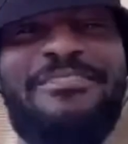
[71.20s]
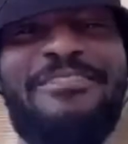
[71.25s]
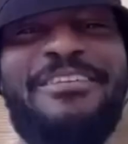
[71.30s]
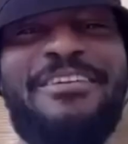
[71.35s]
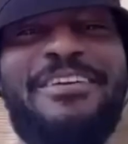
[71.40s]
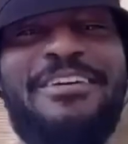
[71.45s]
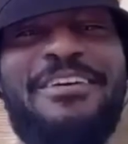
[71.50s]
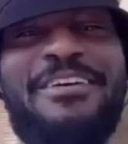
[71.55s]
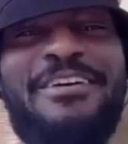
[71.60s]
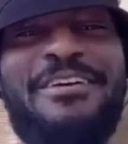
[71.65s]
I
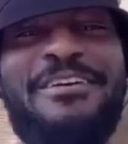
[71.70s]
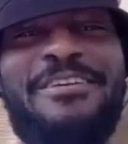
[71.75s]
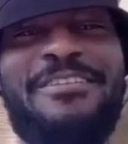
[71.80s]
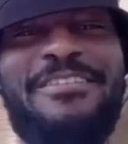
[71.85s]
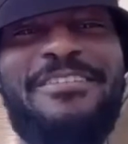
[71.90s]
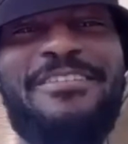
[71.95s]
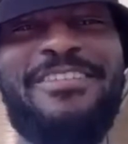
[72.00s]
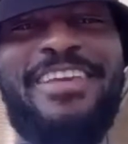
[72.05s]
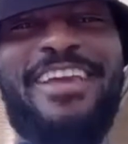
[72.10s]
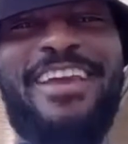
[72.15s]
thought
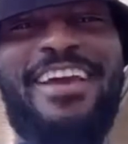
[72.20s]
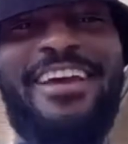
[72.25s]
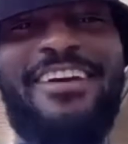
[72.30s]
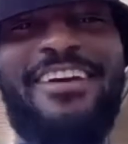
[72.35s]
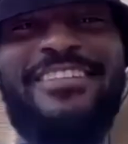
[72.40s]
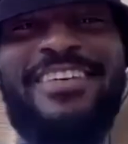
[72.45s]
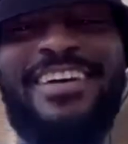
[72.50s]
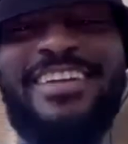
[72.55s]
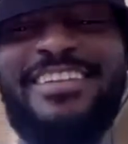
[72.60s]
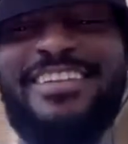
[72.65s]
you guys
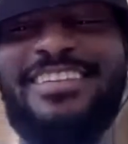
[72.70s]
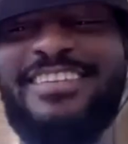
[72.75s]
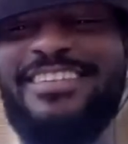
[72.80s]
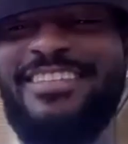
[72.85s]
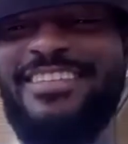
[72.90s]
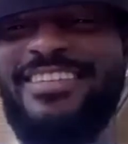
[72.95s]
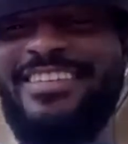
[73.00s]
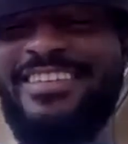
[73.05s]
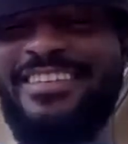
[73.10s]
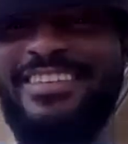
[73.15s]
want
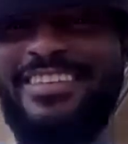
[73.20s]
to